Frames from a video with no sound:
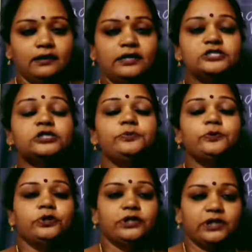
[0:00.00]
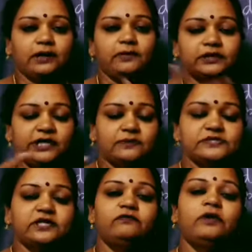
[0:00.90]
distributed among
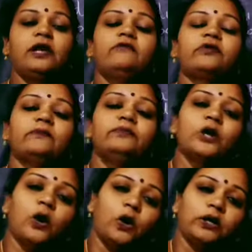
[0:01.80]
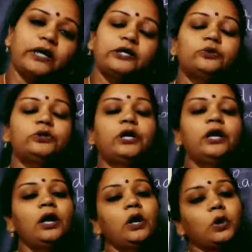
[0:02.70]
themselves from the hot end to the